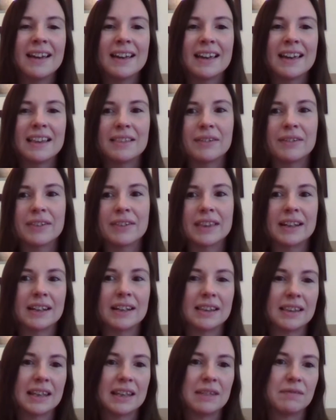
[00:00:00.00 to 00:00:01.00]
He thought that
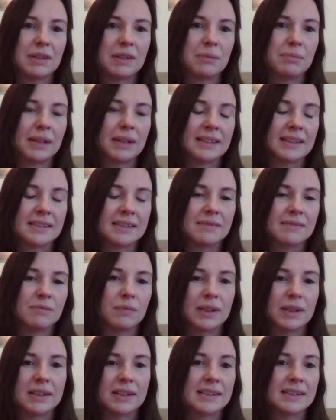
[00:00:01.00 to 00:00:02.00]
in the evening plants
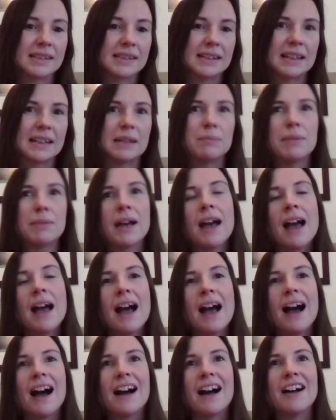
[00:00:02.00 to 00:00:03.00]
went to sleep,
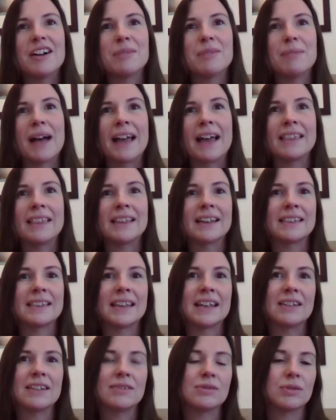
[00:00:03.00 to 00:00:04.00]
and that
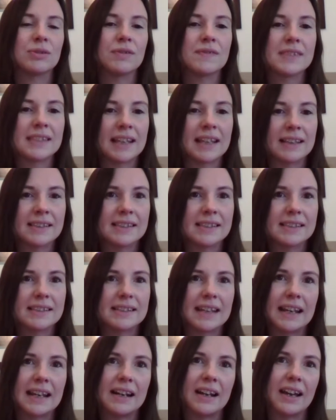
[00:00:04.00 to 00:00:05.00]
they could sort of sense
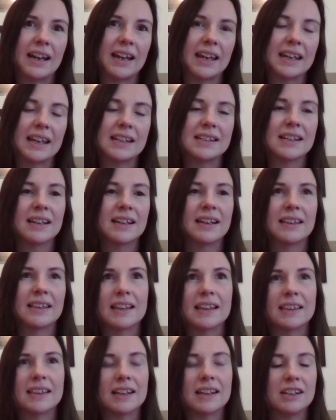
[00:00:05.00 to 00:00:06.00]
daylight,
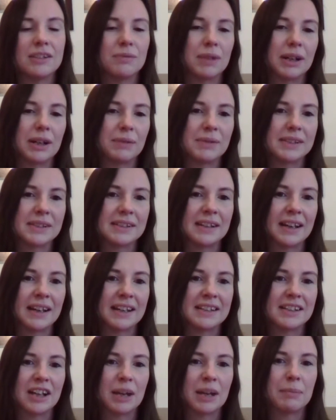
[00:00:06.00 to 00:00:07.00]
that they knew when it was
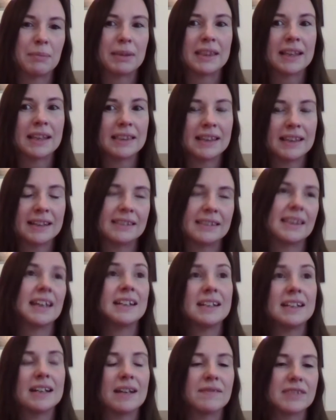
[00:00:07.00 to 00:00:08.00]
nighttime, and that they
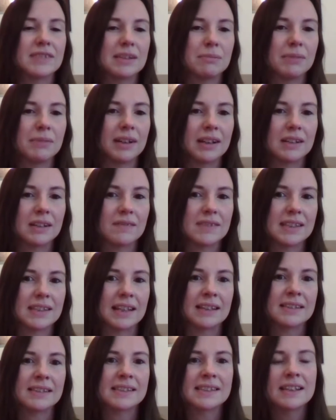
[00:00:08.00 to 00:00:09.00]
did have some kind of
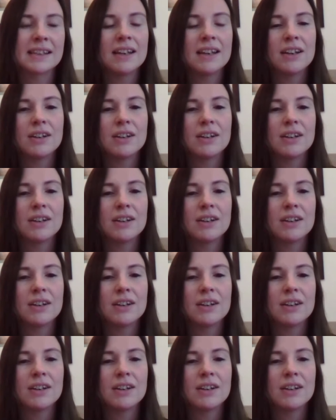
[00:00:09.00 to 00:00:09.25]
sense.